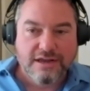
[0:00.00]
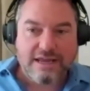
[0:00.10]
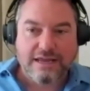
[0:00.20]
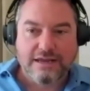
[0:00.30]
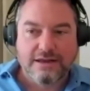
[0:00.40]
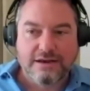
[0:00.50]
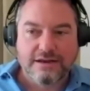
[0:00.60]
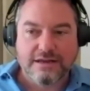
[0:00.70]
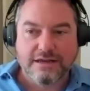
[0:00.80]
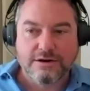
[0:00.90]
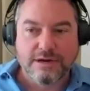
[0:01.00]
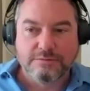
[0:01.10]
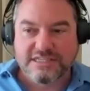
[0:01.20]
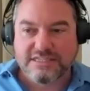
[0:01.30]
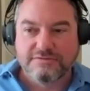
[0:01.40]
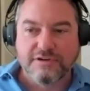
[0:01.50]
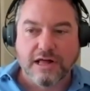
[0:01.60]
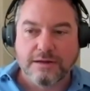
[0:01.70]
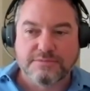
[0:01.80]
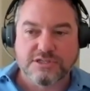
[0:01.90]
and it was
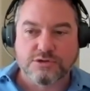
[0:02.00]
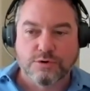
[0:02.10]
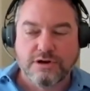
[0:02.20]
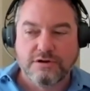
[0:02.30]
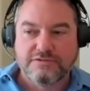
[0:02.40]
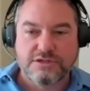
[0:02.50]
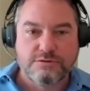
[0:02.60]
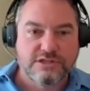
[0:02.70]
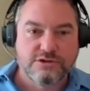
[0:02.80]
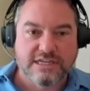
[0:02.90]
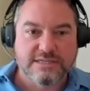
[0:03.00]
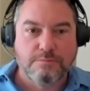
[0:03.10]
developed sort of to address